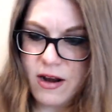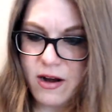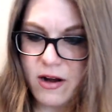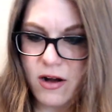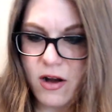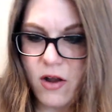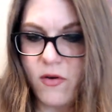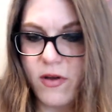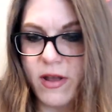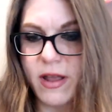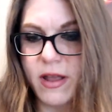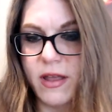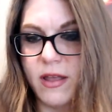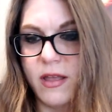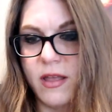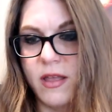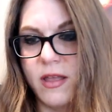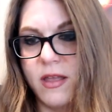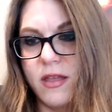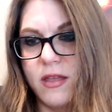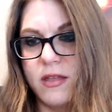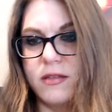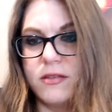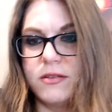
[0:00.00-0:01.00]
going
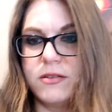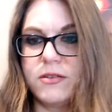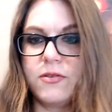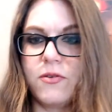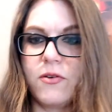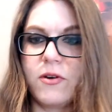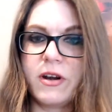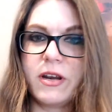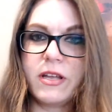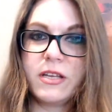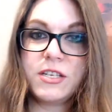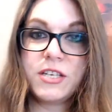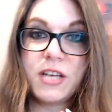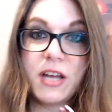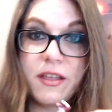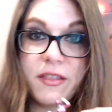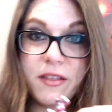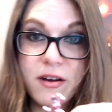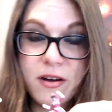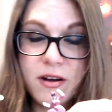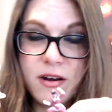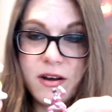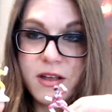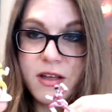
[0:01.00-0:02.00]
toward each
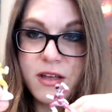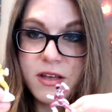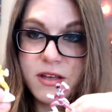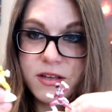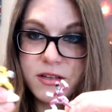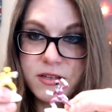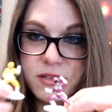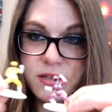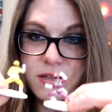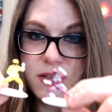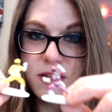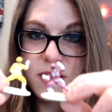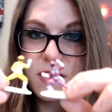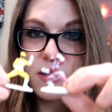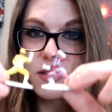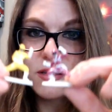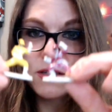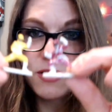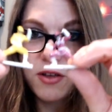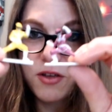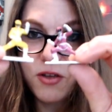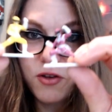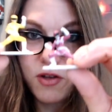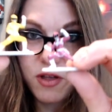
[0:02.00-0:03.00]
other,
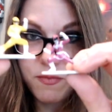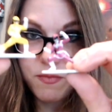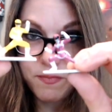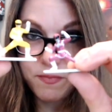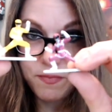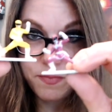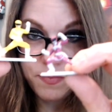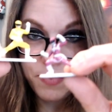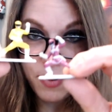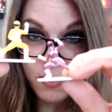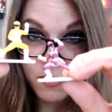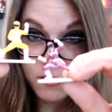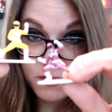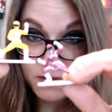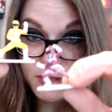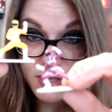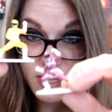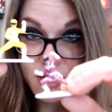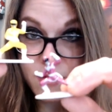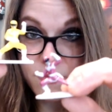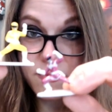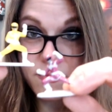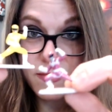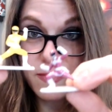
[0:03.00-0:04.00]
so you can pose
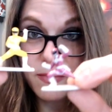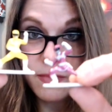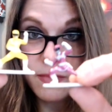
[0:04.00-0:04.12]
them